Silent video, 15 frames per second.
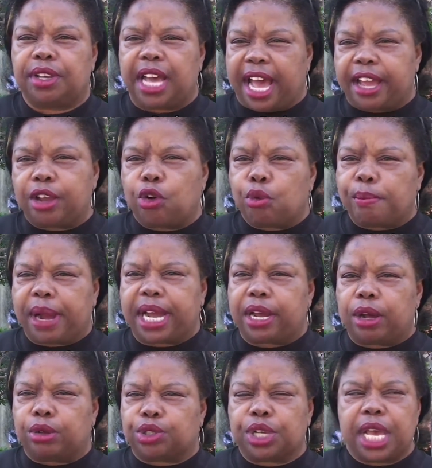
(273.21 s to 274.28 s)
I own my
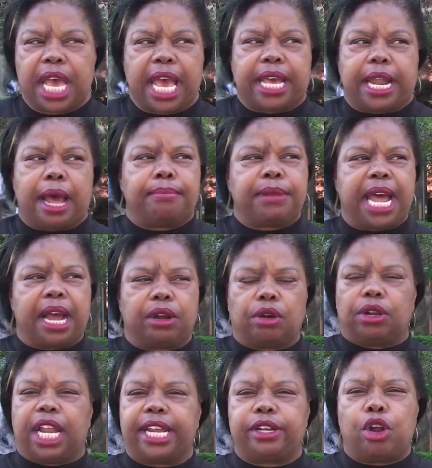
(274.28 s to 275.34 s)
house, and I'm not
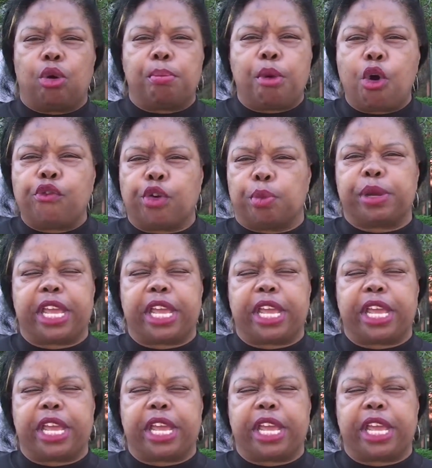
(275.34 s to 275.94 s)
gonna let no mover